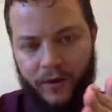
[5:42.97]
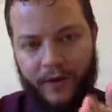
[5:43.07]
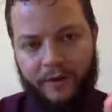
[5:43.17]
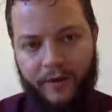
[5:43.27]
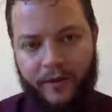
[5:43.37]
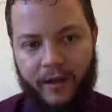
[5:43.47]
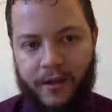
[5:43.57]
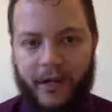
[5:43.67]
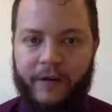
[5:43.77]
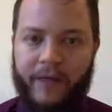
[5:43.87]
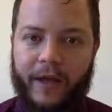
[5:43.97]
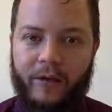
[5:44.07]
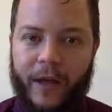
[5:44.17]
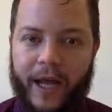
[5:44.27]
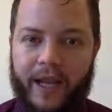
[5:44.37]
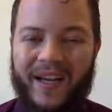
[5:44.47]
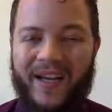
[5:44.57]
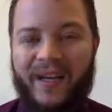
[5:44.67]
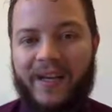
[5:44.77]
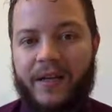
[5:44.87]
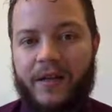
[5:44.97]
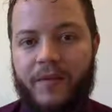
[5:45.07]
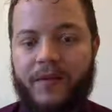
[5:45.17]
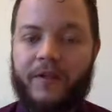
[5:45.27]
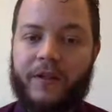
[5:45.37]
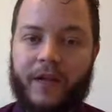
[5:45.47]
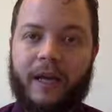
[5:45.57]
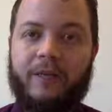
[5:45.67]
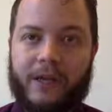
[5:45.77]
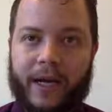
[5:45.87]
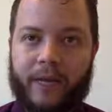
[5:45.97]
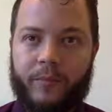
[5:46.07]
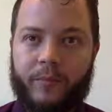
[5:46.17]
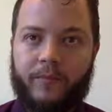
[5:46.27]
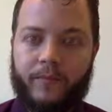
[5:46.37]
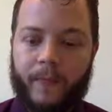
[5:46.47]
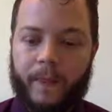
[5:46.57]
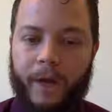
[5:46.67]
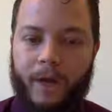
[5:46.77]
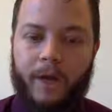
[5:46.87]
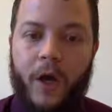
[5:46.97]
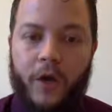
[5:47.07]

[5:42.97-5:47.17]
everything inside of that array needs to be of the same type, right?